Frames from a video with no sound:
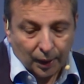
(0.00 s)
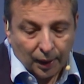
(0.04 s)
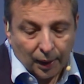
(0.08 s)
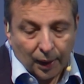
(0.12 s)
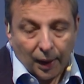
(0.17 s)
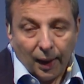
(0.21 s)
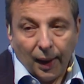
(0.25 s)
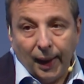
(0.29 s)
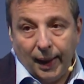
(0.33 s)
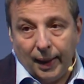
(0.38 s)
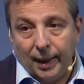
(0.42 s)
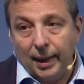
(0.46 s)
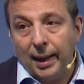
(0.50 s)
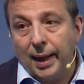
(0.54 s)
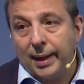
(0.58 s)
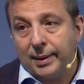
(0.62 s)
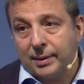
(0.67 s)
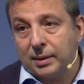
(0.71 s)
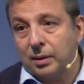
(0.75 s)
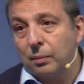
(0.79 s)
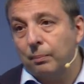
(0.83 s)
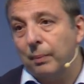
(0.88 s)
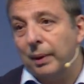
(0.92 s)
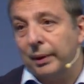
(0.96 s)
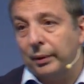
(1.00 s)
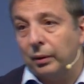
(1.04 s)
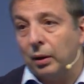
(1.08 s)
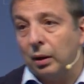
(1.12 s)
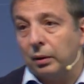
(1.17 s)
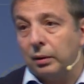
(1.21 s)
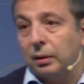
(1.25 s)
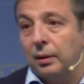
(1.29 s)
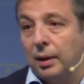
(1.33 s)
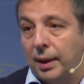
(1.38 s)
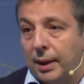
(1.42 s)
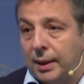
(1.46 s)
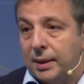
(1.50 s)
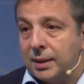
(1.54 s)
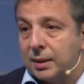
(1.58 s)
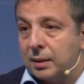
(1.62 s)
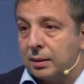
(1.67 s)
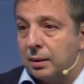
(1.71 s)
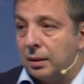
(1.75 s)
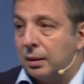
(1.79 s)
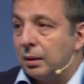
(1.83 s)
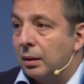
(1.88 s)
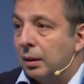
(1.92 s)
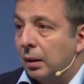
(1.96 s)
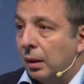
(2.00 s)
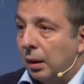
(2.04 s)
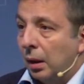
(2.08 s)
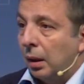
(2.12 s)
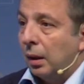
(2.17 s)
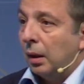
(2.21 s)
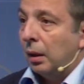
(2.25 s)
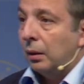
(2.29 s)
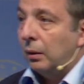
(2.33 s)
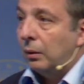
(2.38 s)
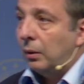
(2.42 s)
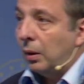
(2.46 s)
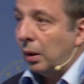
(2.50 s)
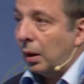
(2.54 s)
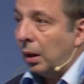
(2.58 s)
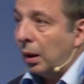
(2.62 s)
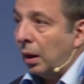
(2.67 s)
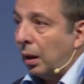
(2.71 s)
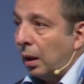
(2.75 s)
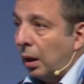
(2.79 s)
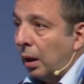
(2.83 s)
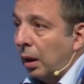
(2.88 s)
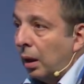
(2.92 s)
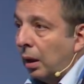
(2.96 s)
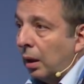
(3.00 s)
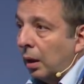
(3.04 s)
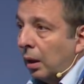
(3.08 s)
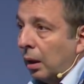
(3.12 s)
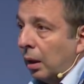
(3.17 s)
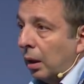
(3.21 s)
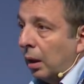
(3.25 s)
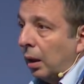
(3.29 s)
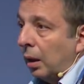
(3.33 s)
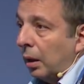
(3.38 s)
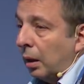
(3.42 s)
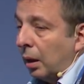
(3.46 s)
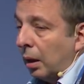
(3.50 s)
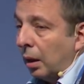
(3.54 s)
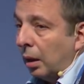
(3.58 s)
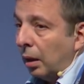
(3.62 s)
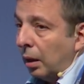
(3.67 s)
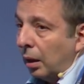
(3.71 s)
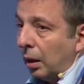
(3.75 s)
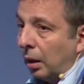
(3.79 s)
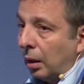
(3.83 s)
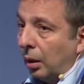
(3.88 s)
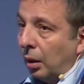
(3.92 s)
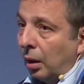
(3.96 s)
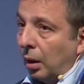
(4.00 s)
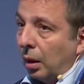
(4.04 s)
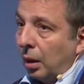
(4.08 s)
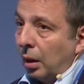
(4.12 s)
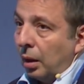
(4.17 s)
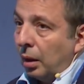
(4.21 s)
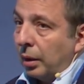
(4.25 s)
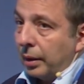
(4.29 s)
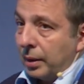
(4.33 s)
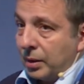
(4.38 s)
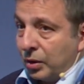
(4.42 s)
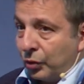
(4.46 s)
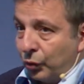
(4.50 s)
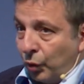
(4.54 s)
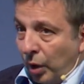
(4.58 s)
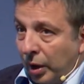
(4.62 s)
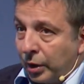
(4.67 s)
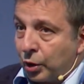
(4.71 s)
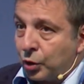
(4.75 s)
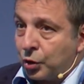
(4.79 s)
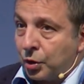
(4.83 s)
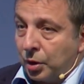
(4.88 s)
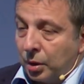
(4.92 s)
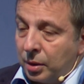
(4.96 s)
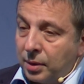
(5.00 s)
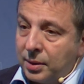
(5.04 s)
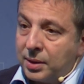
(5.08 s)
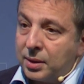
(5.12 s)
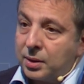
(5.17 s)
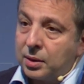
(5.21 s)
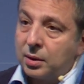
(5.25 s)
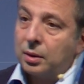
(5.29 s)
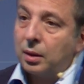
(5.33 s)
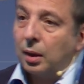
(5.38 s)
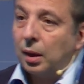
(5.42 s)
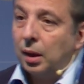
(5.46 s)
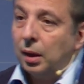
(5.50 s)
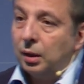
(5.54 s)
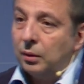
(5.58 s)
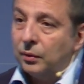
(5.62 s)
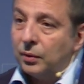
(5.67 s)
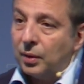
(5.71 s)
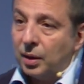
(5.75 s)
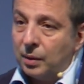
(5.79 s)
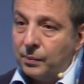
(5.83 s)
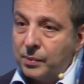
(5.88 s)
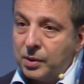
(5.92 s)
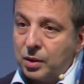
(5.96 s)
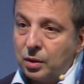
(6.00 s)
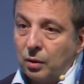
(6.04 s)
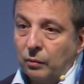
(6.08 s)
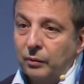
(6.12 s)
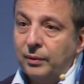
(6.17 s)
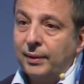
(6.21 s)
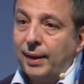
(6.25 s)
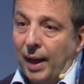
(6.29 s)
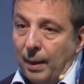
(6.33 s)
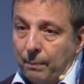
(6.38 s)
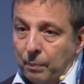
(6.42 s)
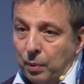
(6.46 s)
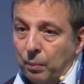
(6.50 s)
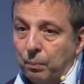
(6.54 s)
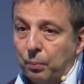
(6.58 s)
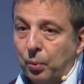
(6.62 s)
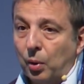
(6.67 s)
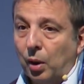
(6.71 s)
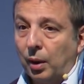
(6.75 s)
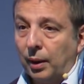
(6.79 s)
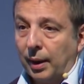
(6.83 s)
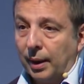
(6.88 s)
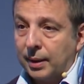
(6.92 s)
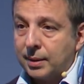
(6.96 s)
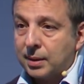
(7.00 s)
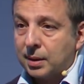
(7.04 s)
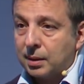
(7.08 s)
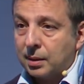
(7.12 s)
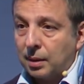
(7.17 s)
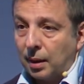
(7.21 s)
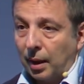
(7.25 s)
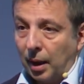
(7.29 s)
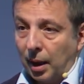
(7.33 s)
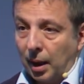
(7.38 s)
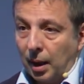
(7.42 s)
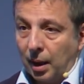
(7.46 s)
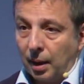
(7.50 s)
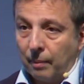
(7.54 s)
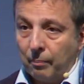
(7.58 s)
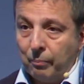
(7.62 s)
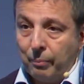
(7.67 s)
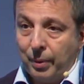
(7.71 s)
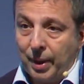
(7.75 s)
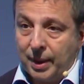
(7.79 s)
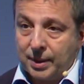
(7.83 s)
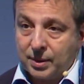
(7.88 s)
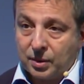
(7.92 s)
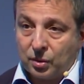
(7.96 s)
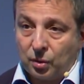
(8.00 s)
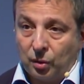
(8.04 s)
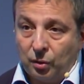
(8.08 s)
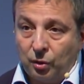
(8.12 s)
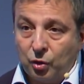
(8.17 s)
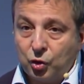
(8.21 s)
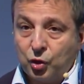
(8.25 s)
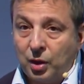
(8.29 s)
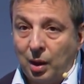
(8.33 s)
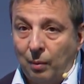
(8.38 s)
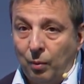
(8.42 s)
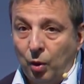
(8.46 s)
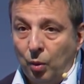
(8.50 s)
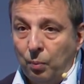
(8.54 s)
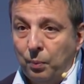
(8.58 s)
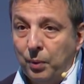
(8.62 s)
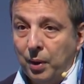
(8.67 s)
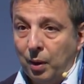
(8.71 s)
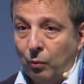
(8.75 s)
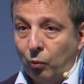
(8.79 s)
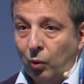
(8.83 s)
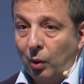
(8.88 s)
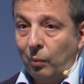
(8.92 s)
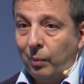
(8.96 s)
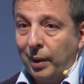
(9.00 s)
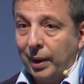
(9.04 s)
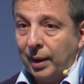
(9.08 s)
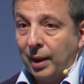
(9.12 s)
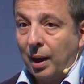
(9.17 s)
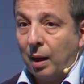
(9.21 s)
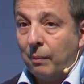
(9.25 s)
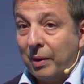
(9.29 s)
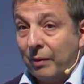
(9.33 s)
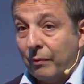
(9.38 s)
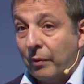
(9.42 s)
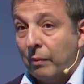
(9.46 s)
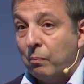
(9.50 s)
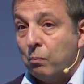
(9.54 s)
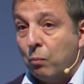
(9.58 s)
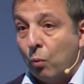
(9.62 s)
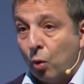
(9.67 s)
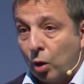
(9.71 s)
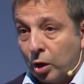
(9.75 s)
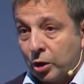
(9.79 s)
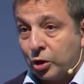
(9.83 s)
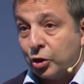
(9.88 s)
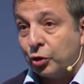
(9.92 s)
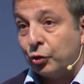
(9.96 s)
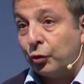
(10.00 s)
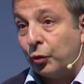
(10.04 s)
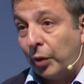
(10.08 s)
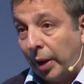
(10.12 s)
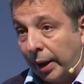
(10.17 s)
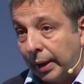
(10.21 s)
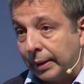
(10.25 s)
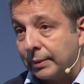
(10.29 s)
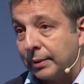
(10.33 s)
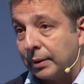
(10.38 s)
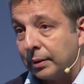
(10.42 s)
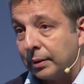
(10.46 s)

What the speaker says: And last but not least, the restrictions in terms of type of products based on the GWP will become even more strict.